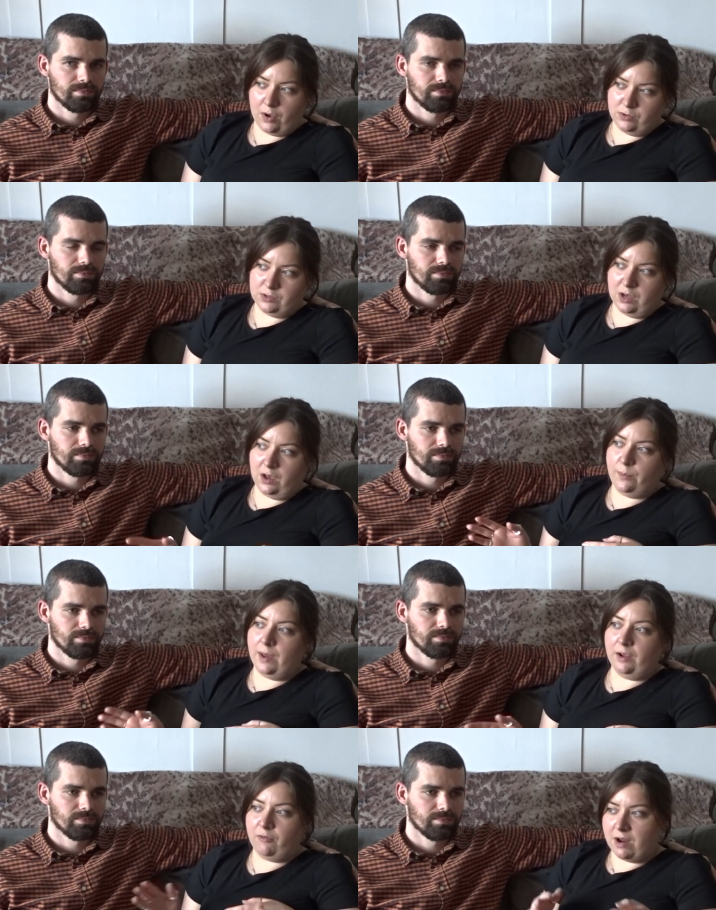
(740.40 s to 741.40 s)
Speaker 1: those up,
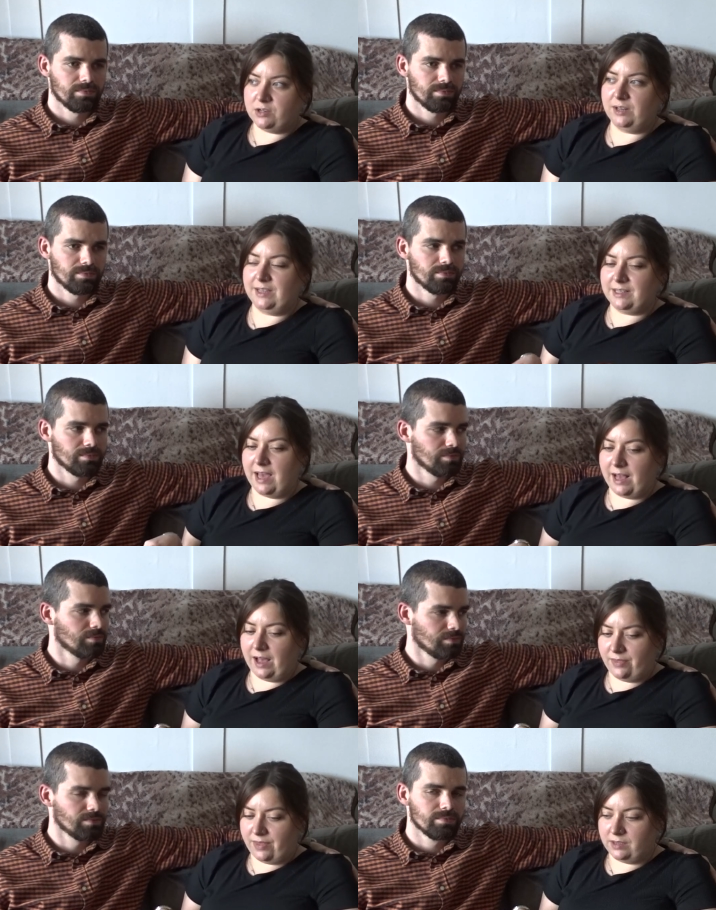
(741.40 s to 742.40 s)
and gradually take
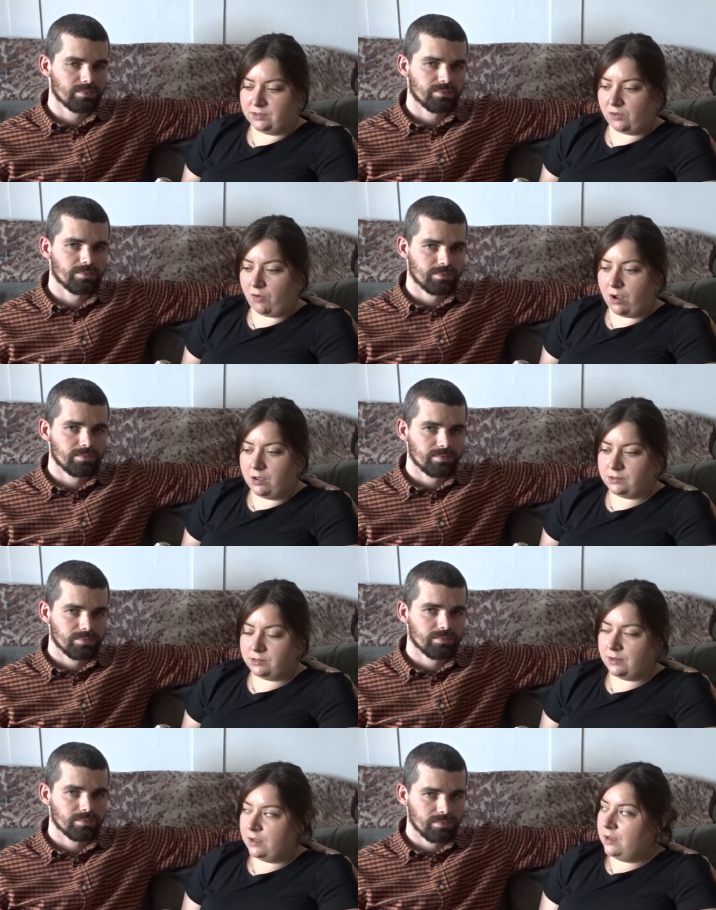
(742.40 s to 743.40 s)
our things
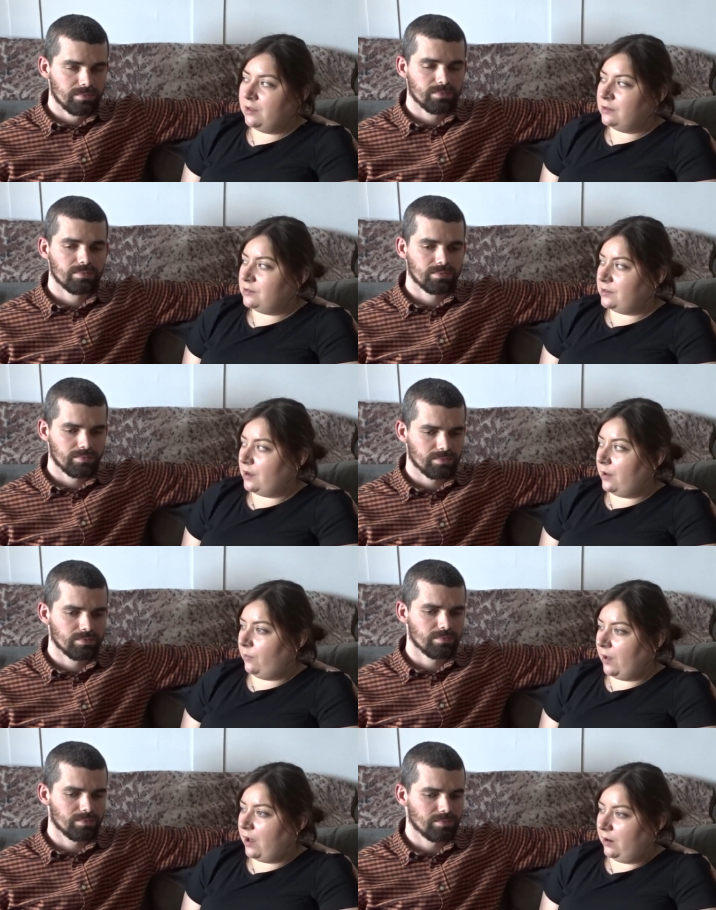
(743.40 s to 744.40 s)
across. Mm. So
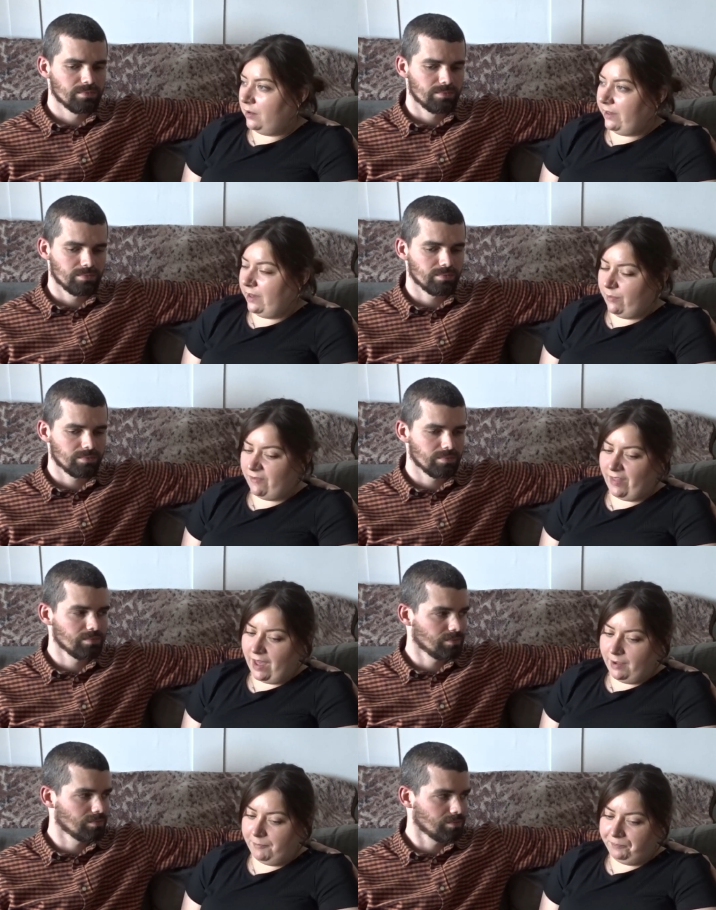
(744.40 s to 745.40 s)
we are lucky with
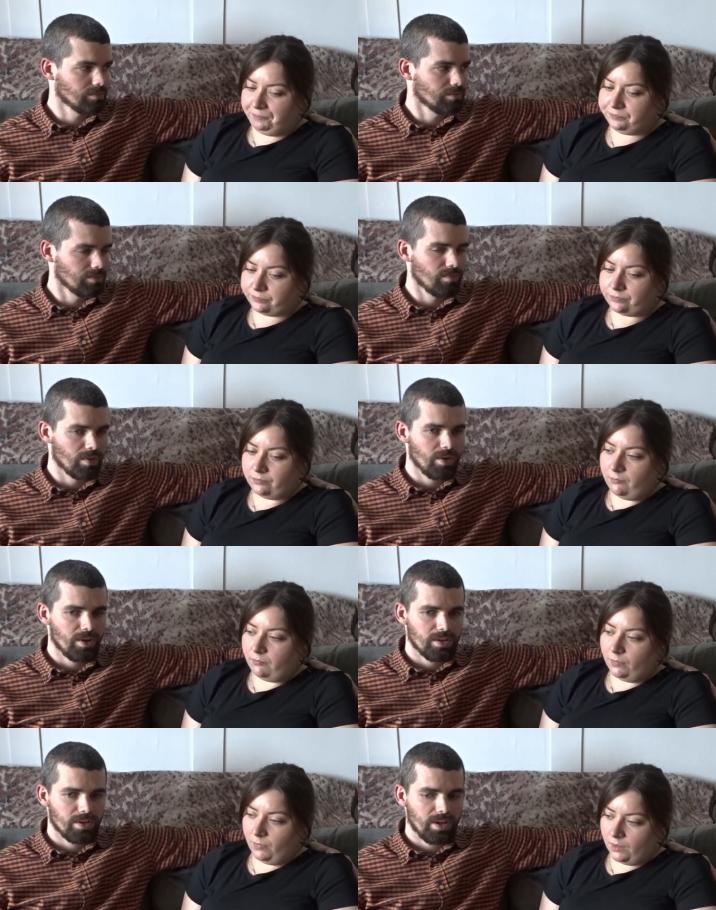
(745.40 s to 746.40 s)
that.
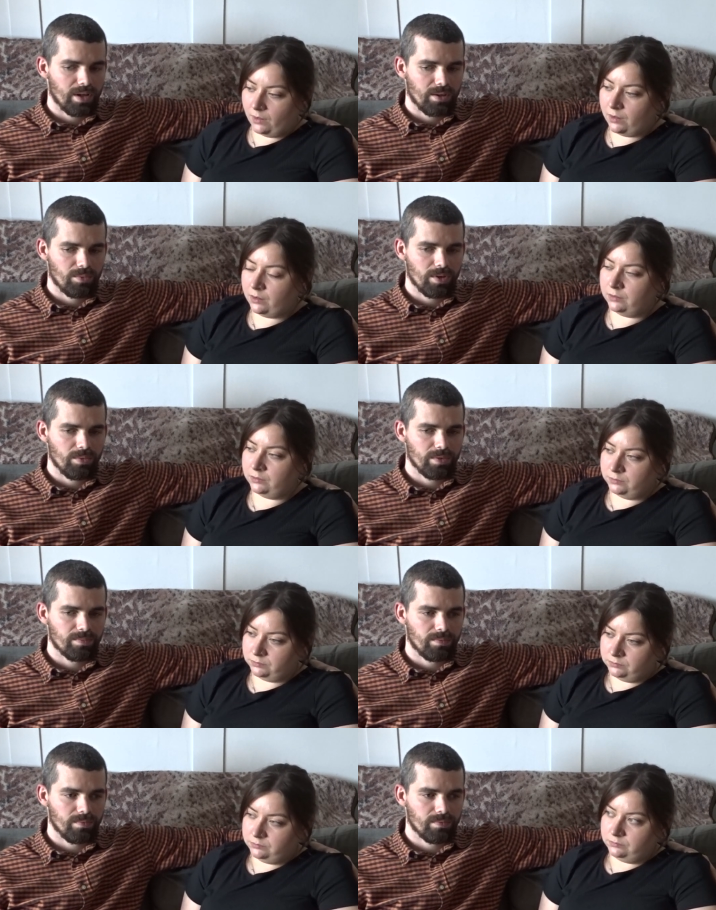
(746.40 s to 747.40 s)
Speaker 2: Yeah, we're, we're
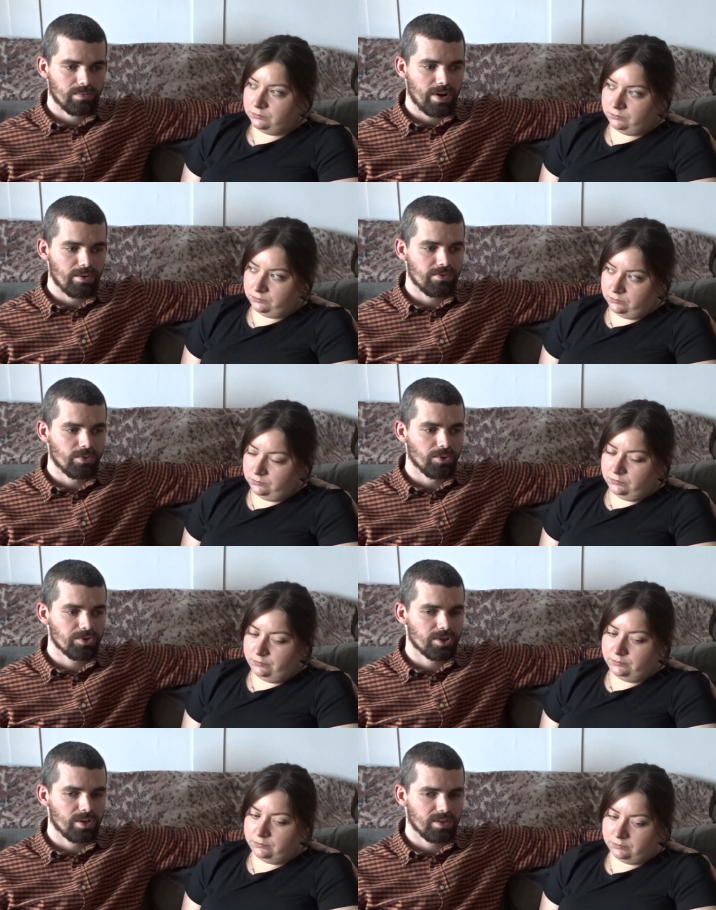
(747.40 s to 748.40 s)
very
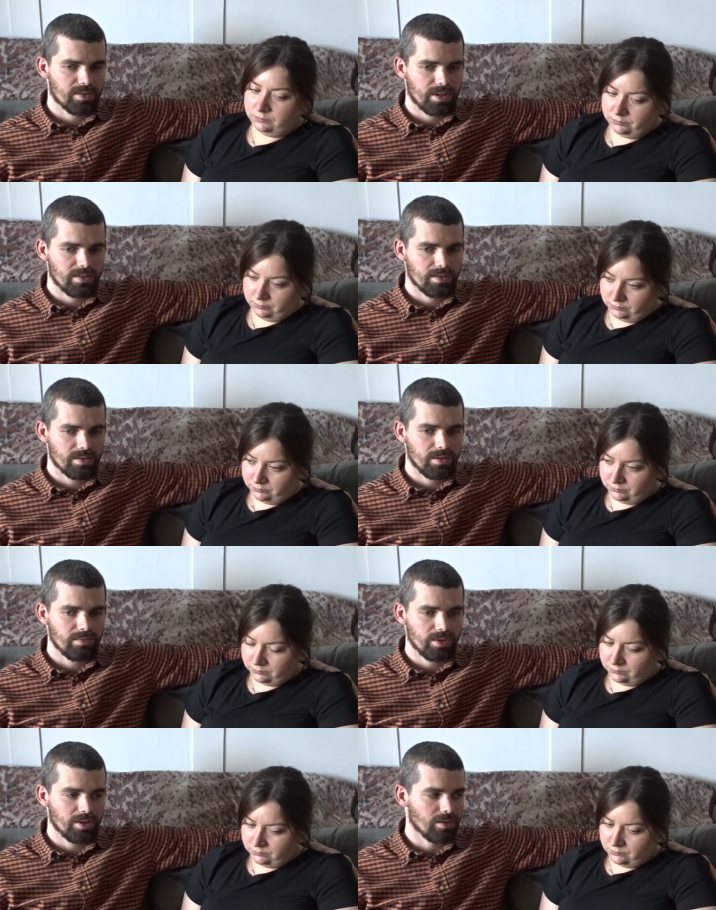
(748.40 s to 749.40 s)
fortunate in the sense
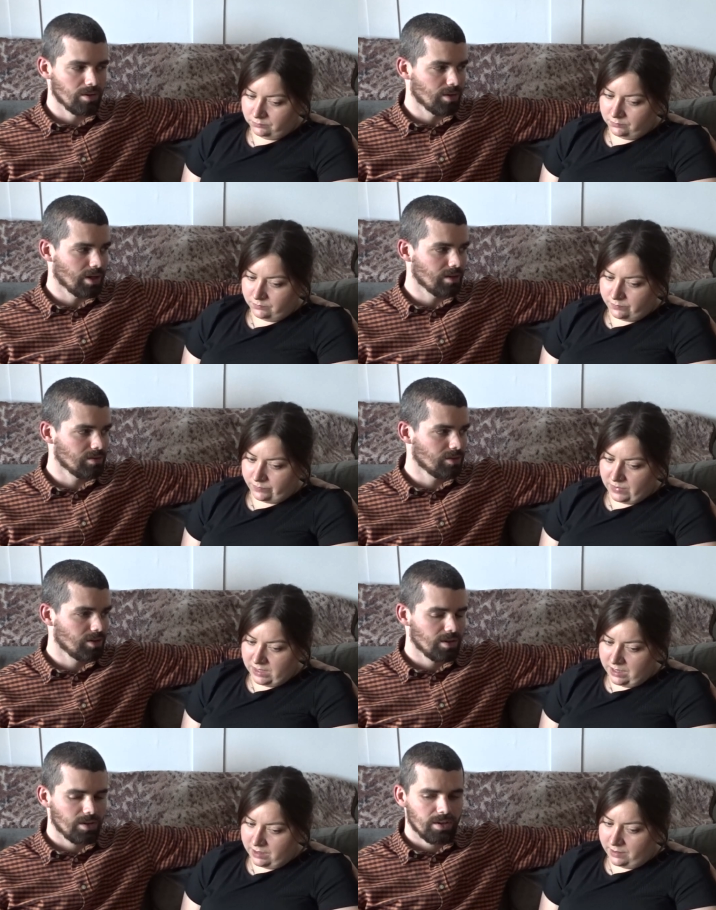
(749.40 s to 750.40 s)
that we can do that.
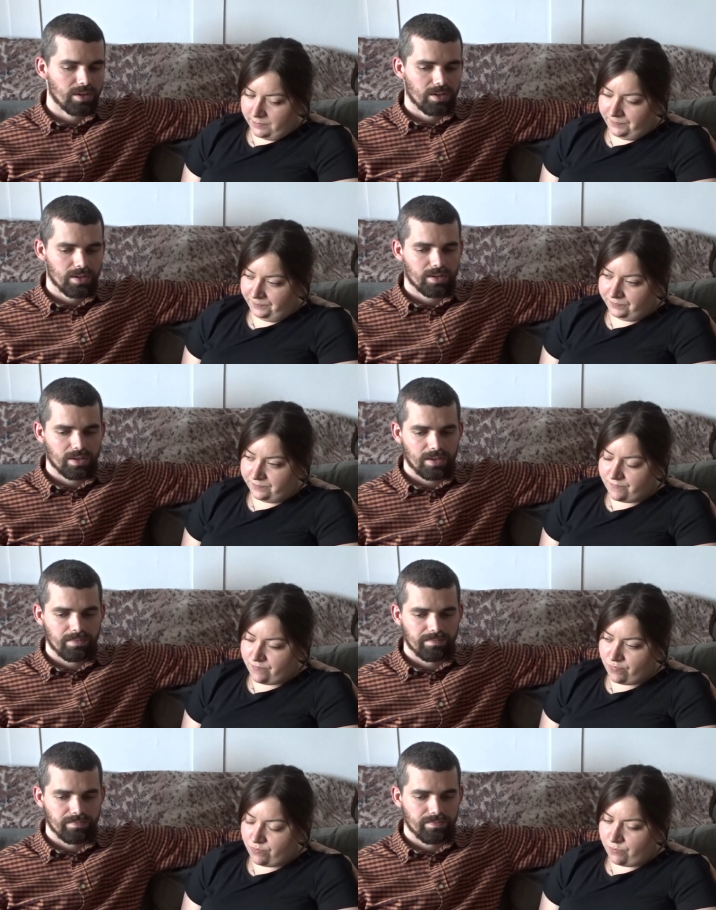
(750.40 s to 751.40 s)
Yeah.
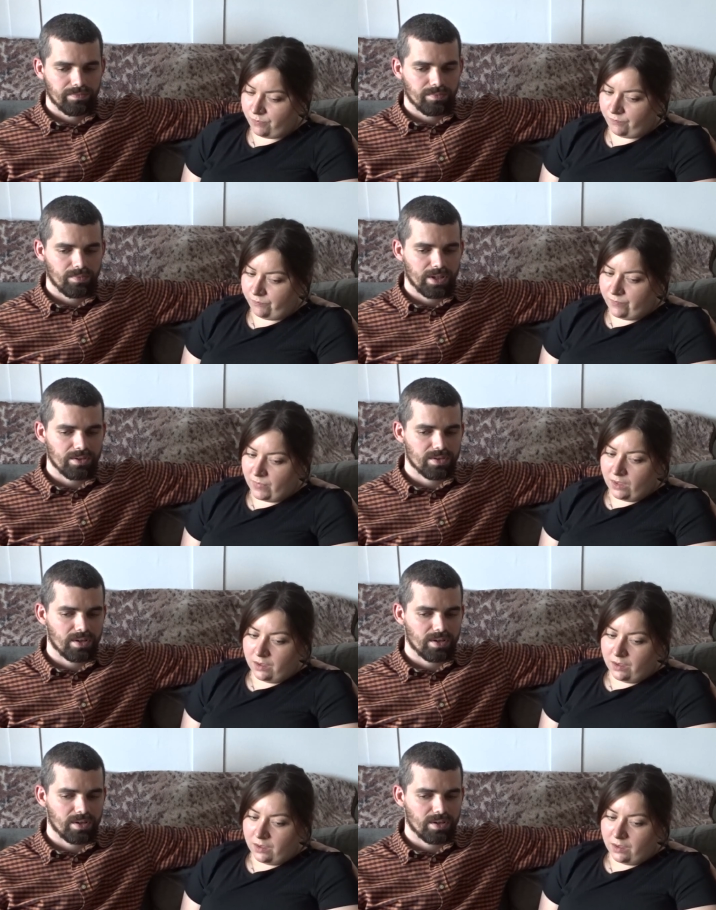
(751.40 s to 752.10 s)
Um, that's